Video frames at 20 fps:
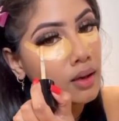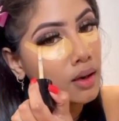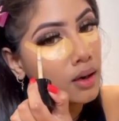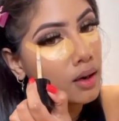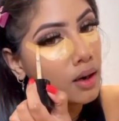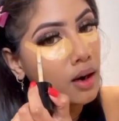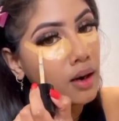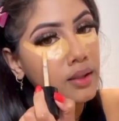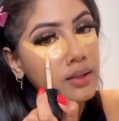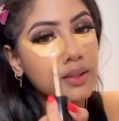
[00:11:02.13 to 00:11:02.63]

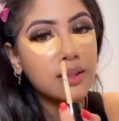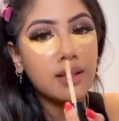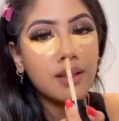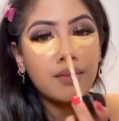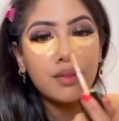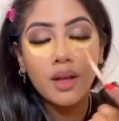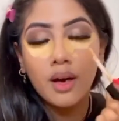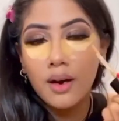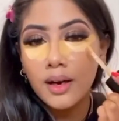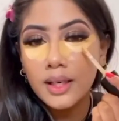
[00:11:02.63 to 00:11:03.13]
underneath
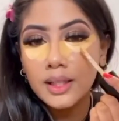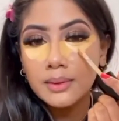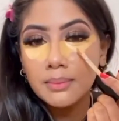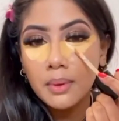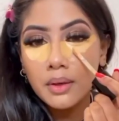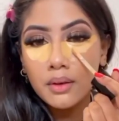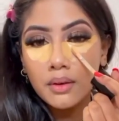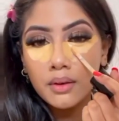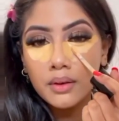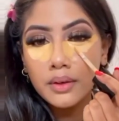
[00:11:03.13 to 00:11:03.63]
the eyes, but
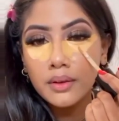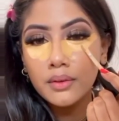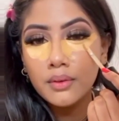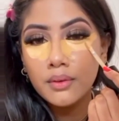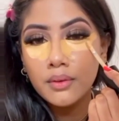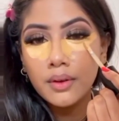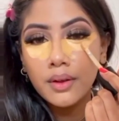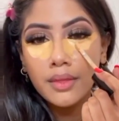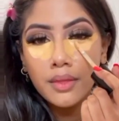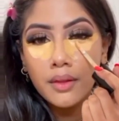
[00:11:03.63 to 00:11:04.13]
not
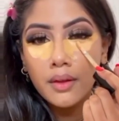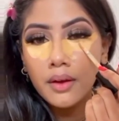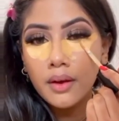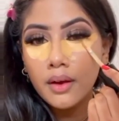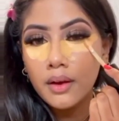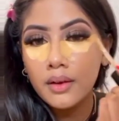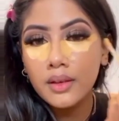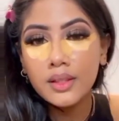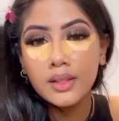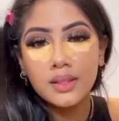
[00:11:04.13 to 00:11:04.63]
in the
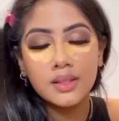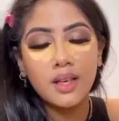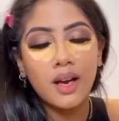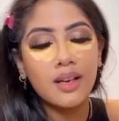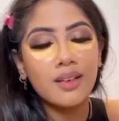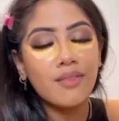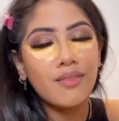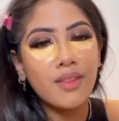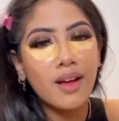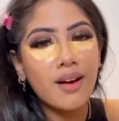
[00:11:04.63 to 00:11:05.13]
side
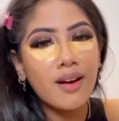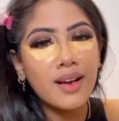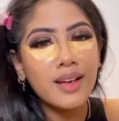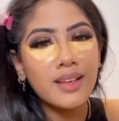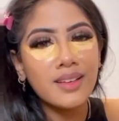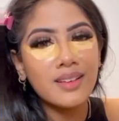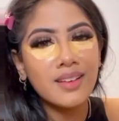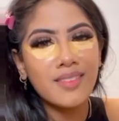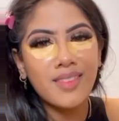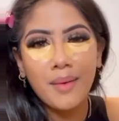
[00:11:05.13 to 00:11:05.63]
of the eye,
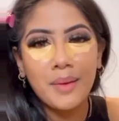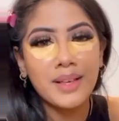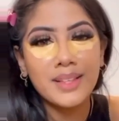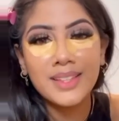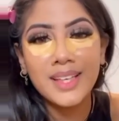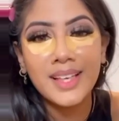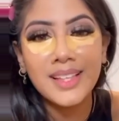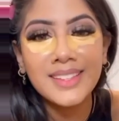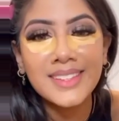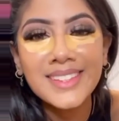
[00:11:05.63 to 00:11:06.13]
if that makes
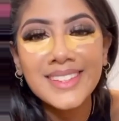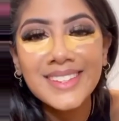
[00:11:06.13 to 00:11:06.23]
sense.